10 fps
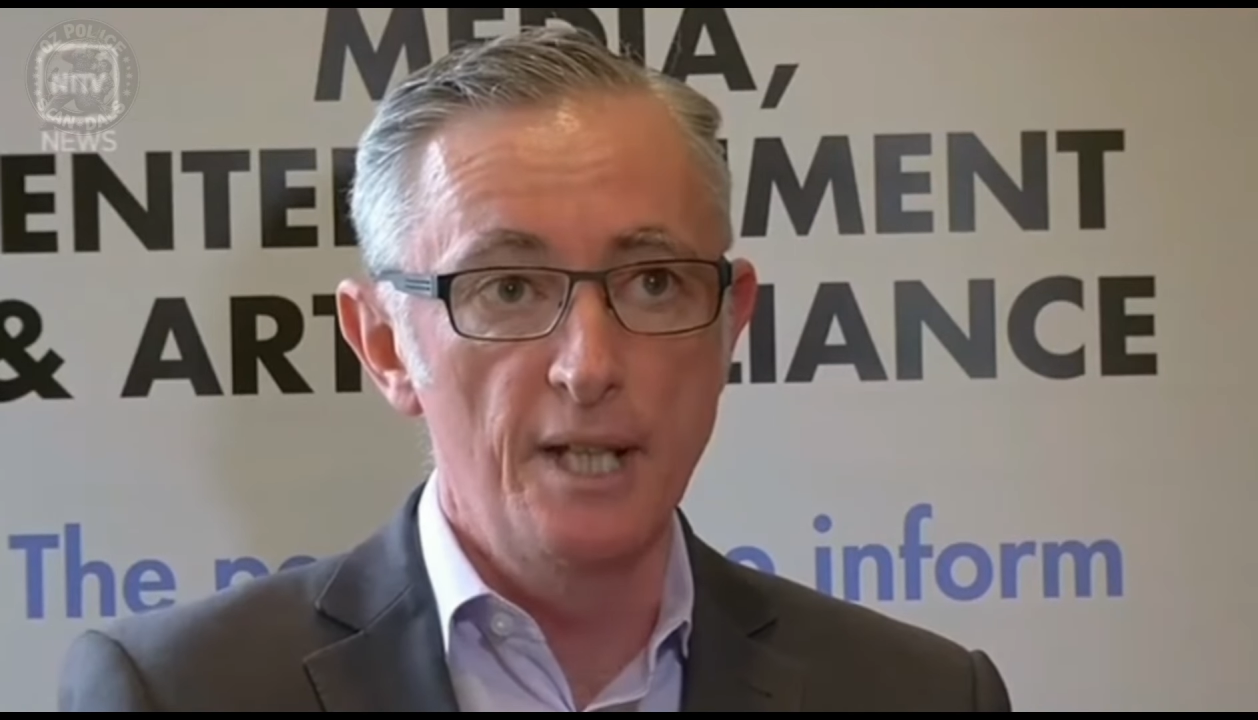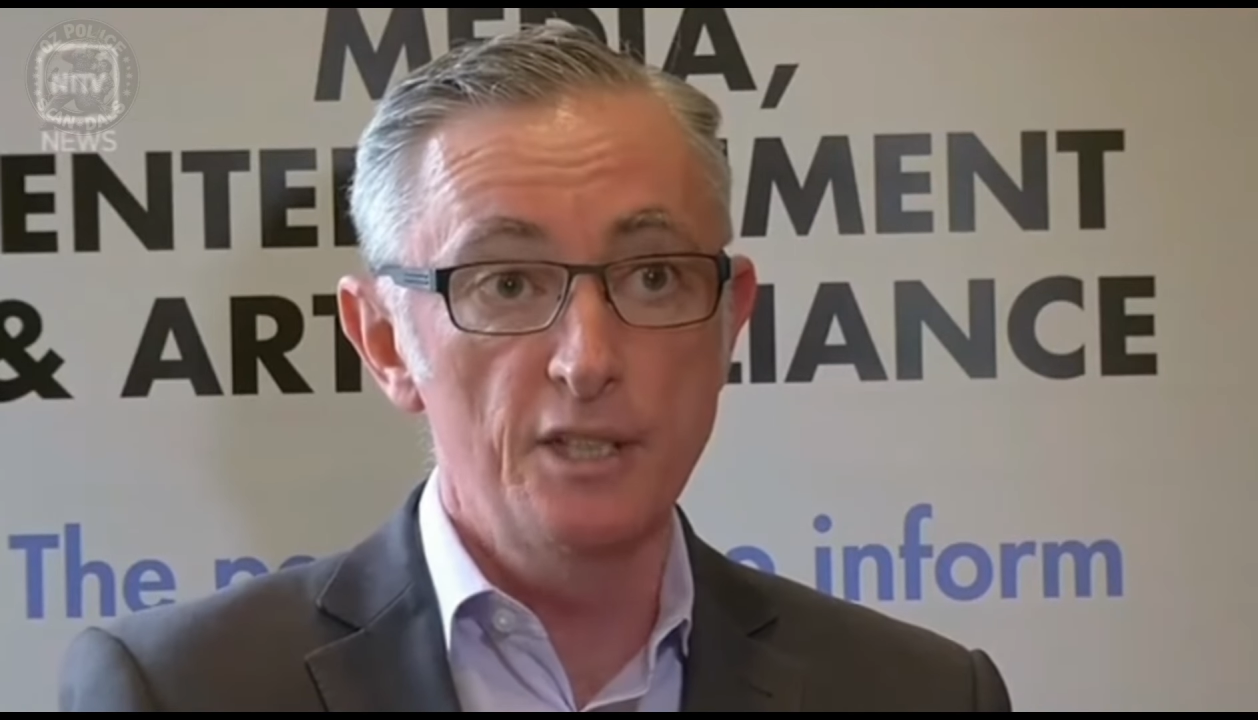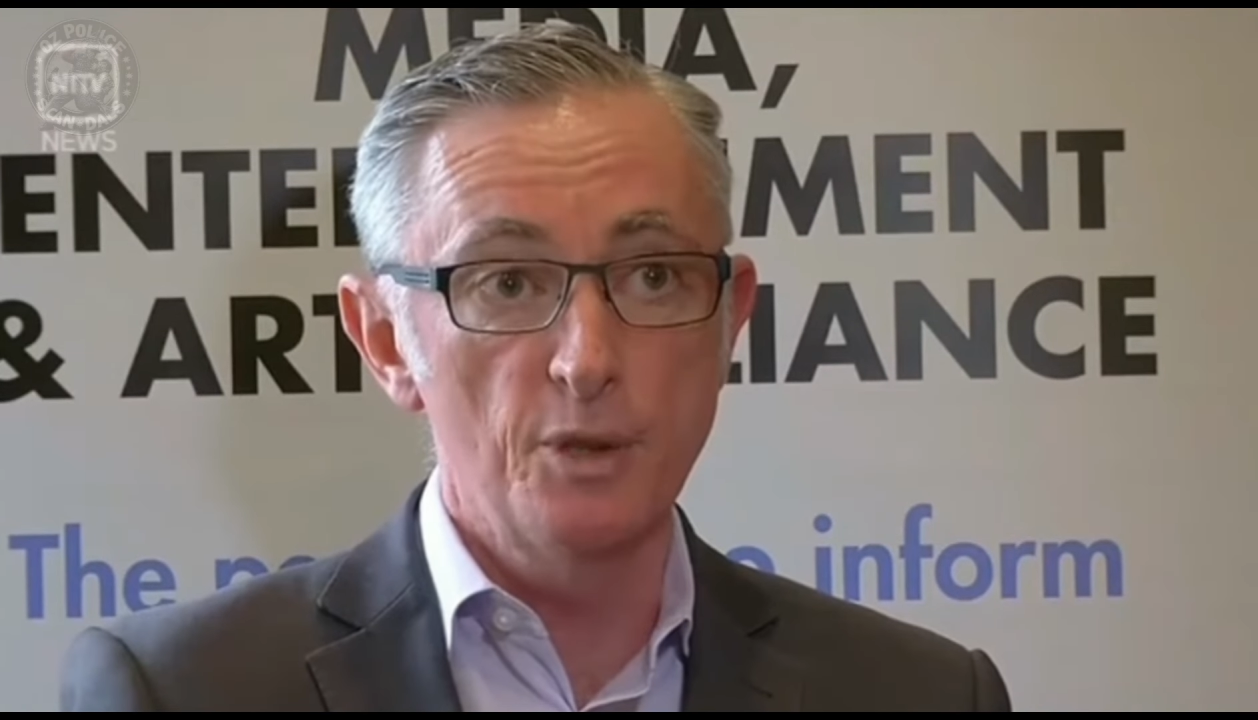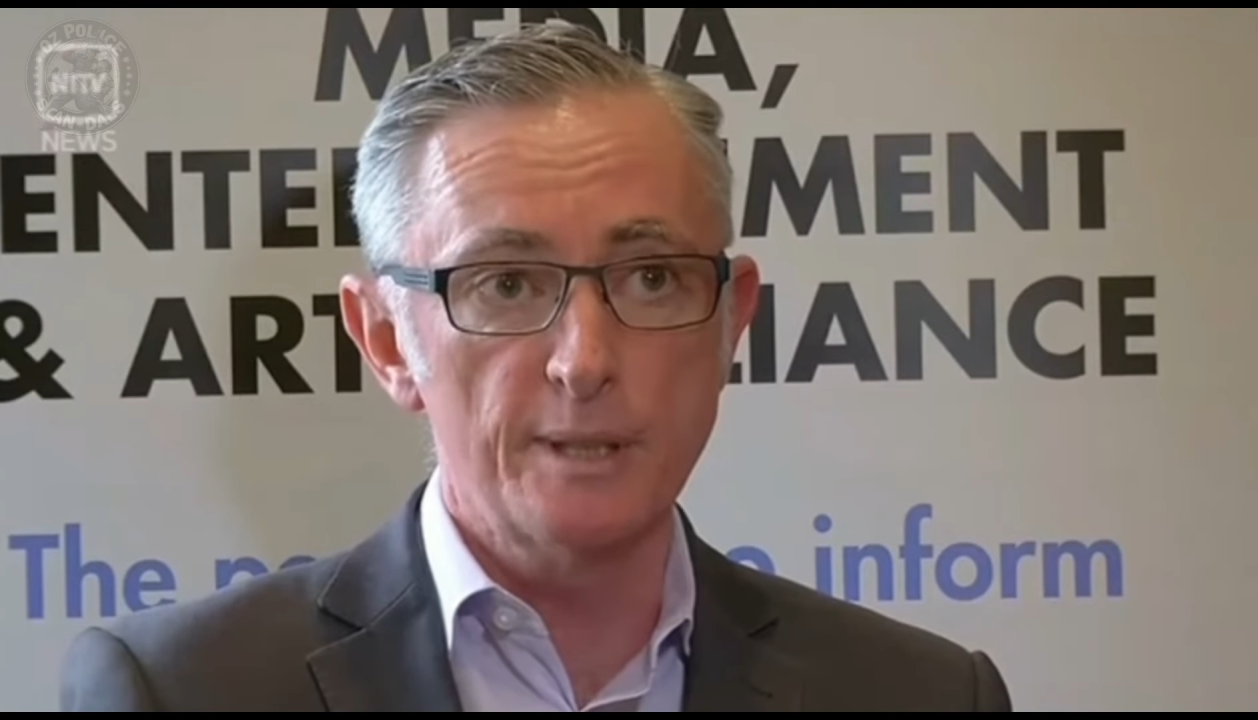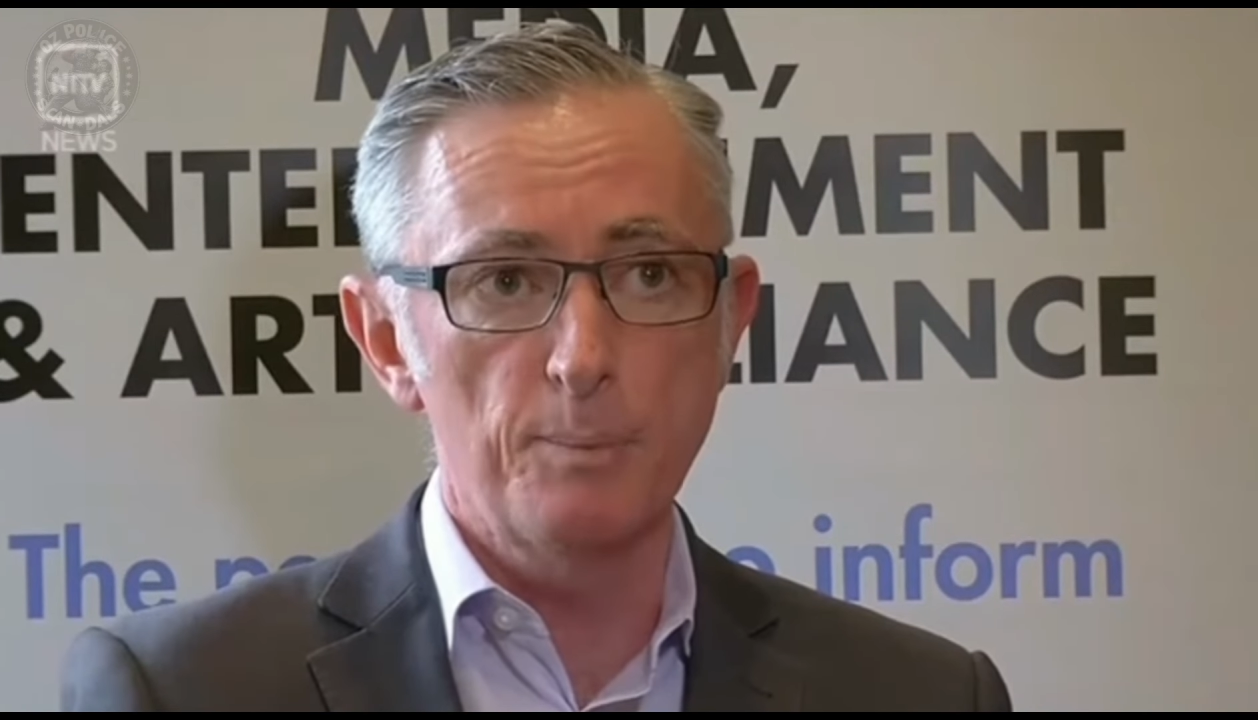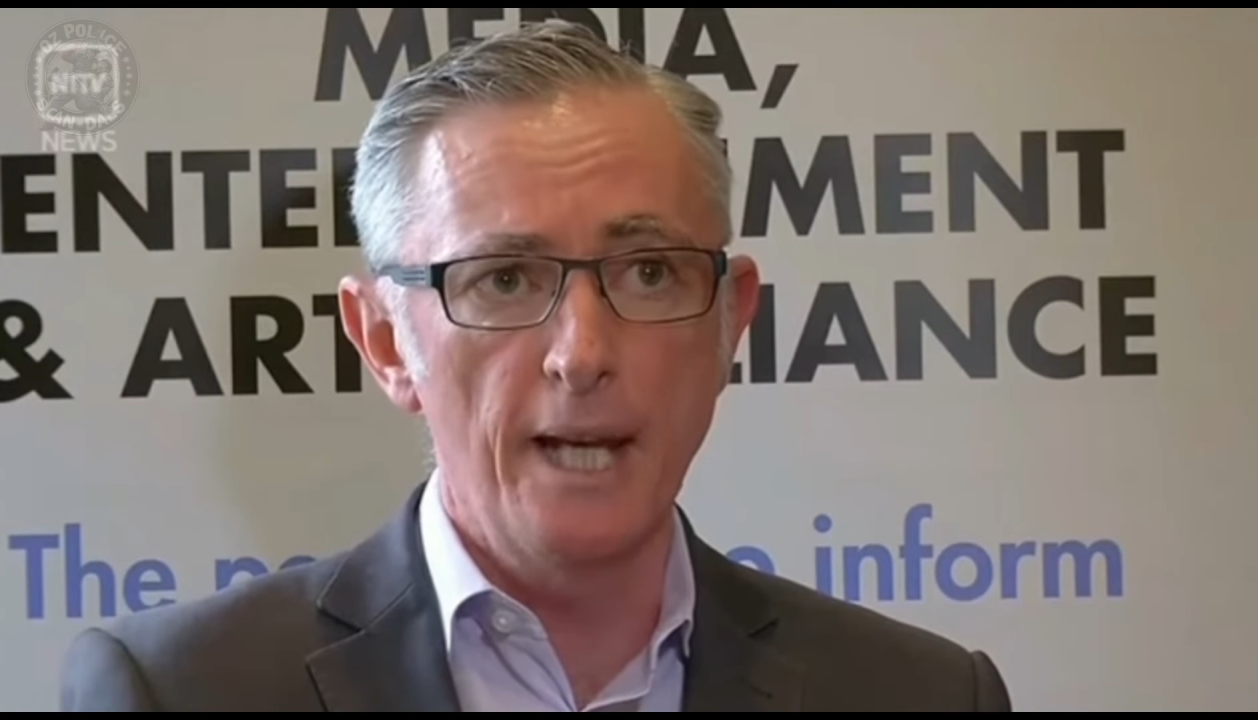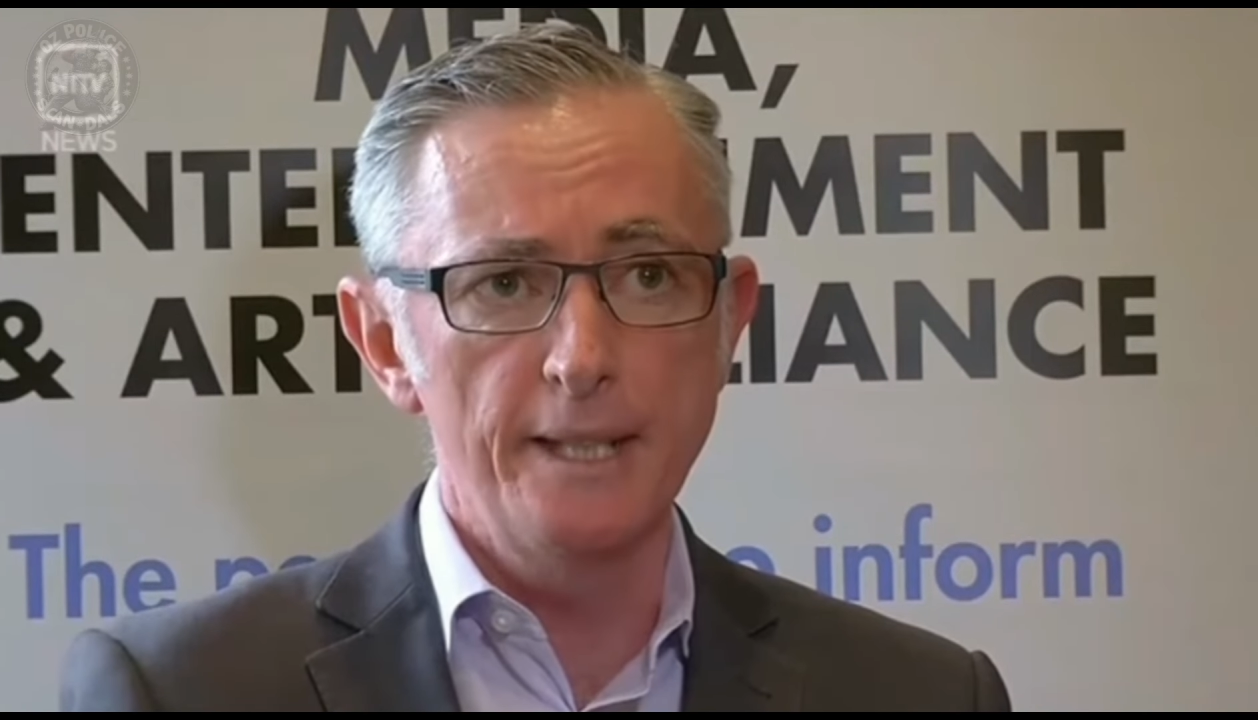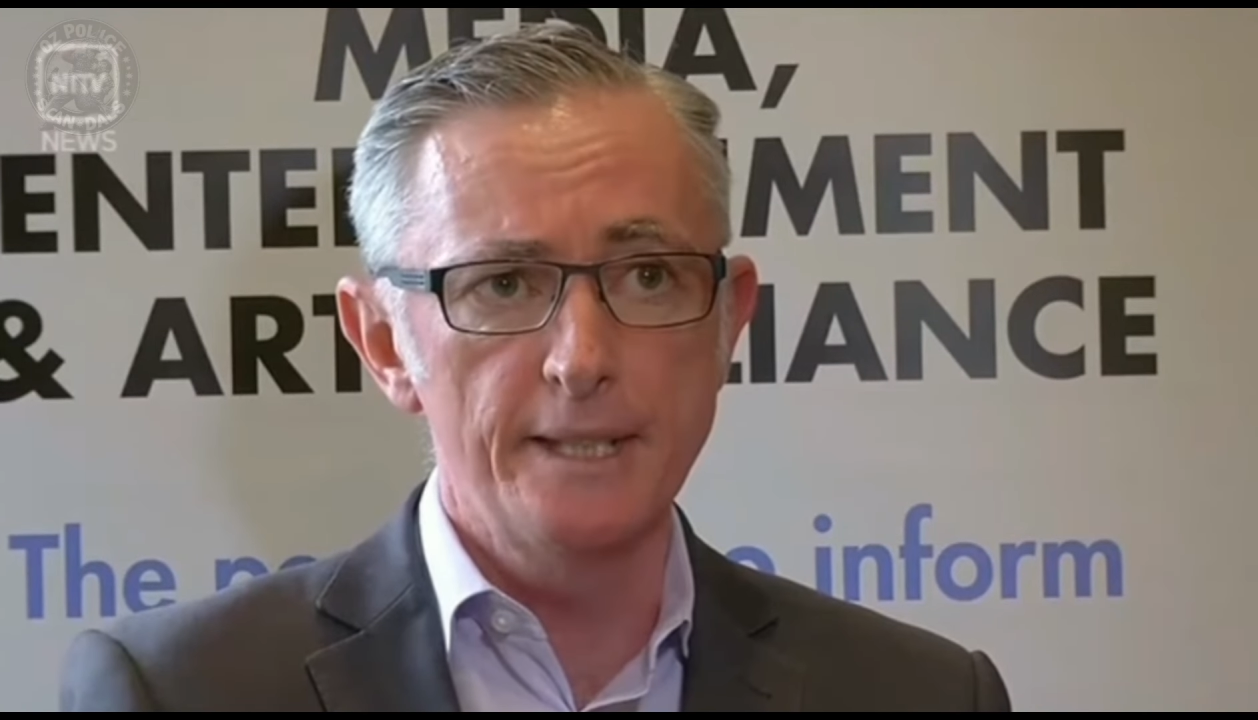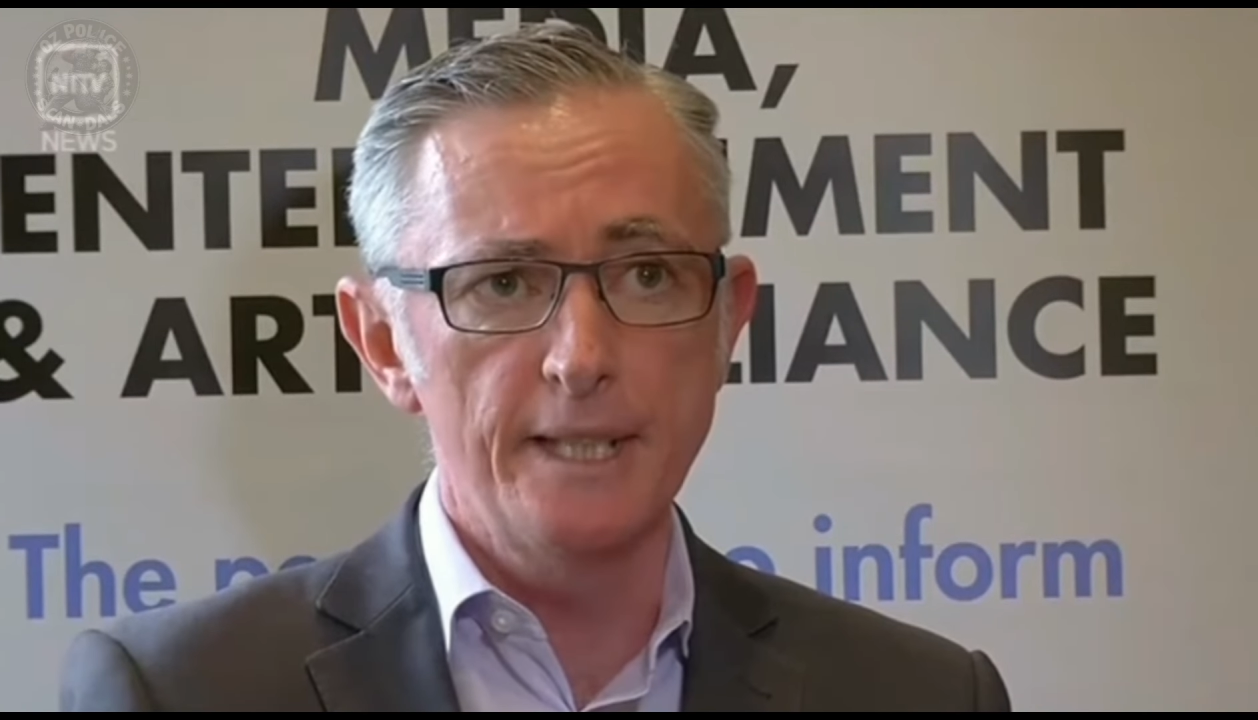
to explain to